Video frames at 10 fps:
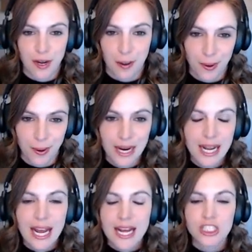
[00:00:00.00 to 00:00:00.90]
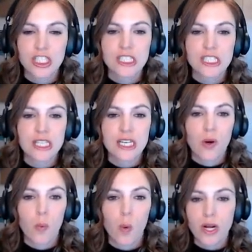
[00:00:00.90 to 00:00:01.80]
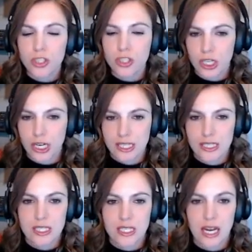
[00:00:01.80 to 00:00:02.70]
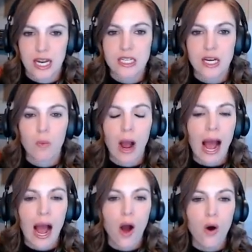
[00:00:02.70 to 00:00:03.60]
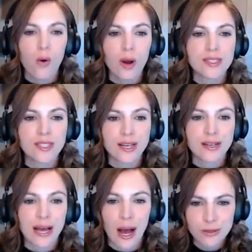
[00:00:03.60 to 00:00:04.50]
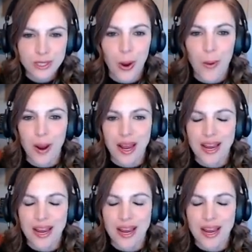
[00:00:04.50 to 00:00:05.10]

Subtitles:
number. It's just, what's your instinct? How's it going